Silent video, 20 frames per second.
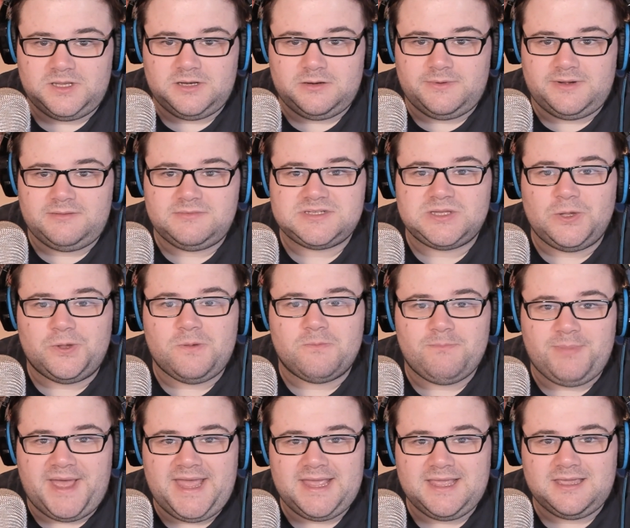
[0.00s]
You know, when he was
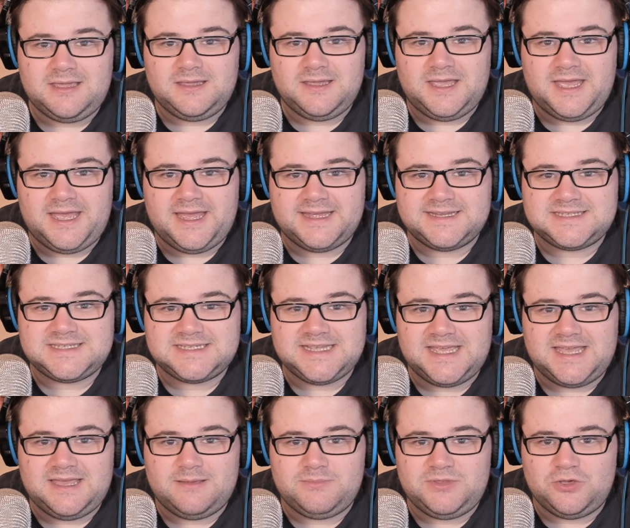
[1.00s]
looking back at
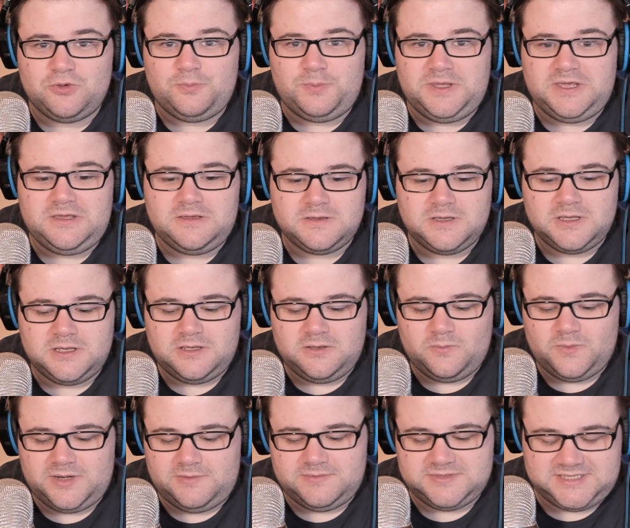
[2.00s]
um, Youpi,
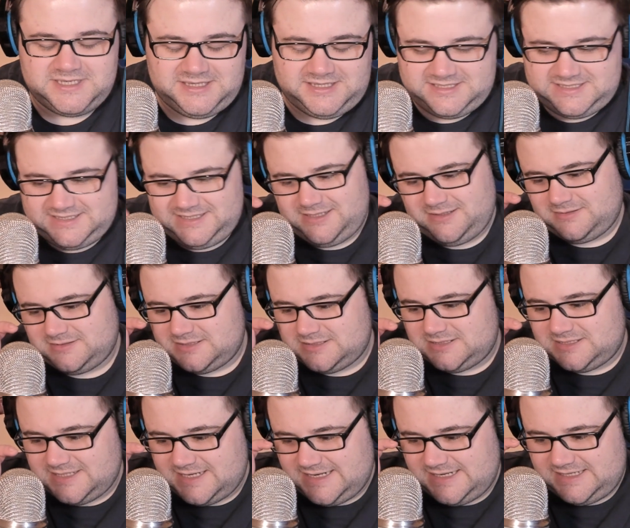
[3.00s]
when he was like this little
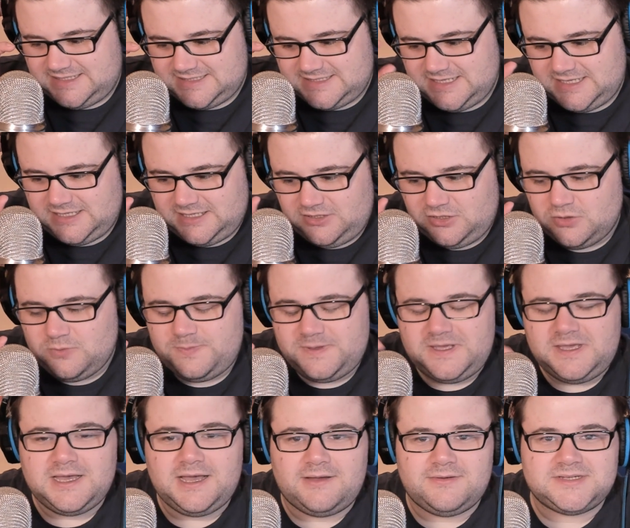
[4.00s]
tiny teeny
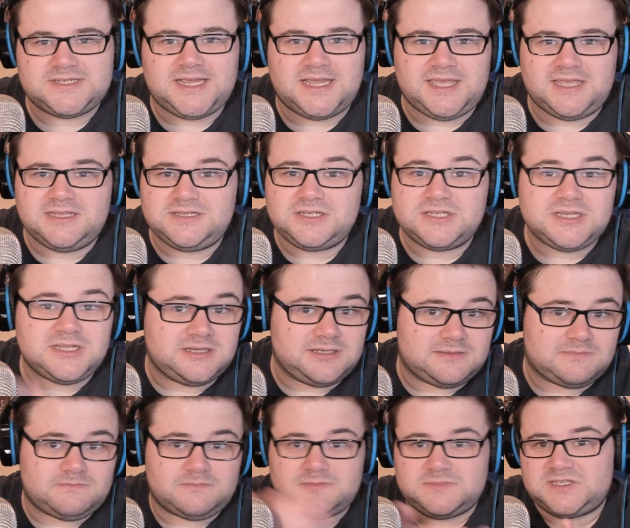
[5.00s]
Youpi, I was like, he's just
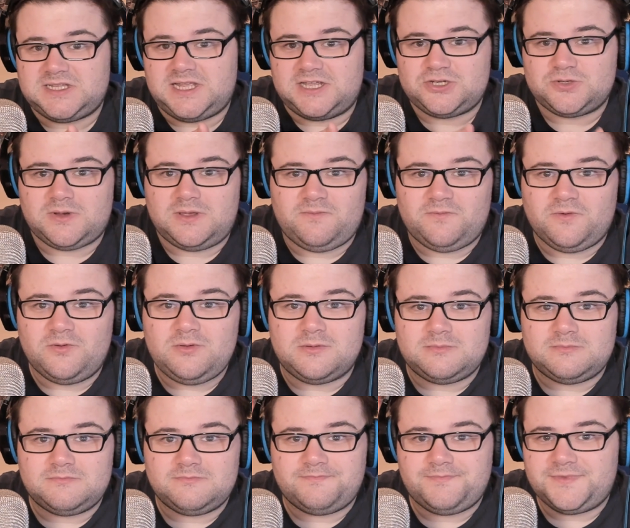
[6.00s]
gonna slash right through
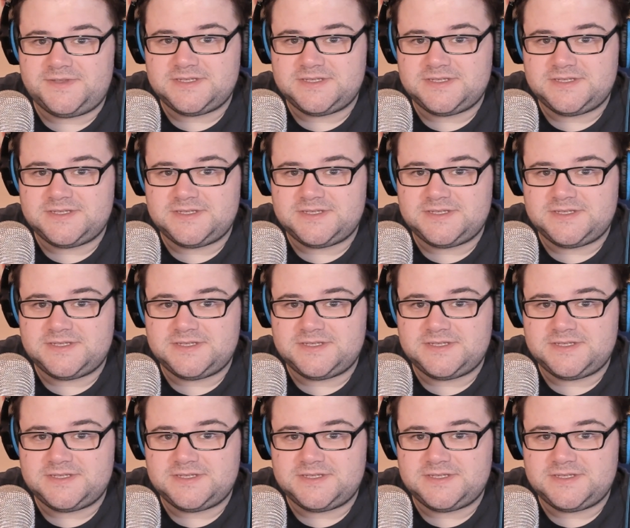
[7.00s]
him.